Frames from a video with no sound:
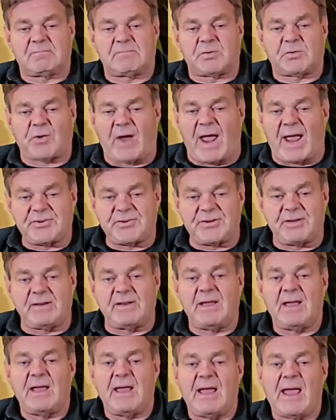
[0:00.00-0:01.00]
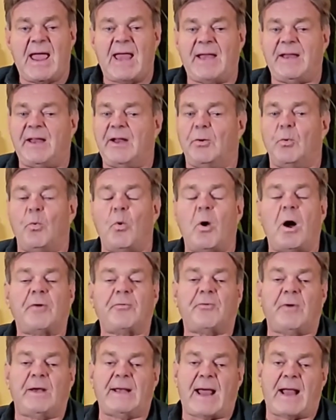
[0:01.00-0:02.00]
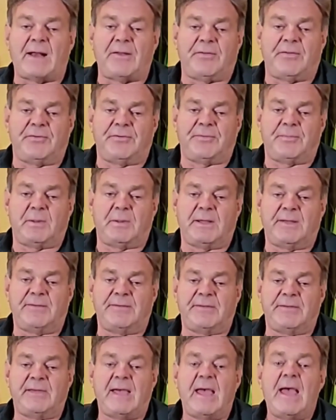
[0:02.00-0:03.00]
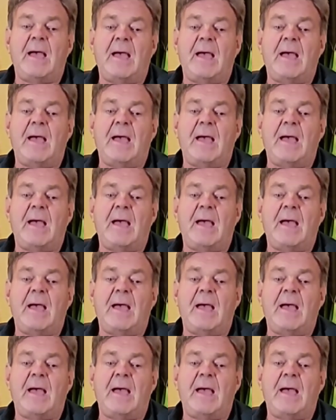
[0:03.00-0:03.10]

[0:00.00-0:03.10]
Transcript: traction, and it'll walk right out of those places.